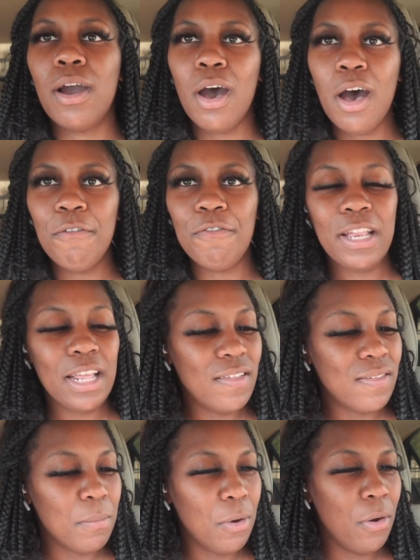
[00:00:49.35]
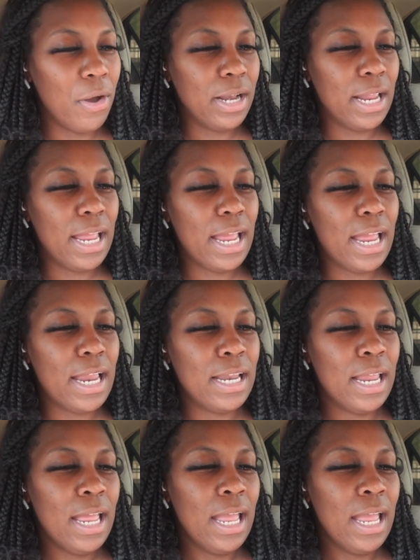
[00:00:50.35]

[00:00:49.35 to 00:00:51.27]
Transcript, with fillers: coffee this morning.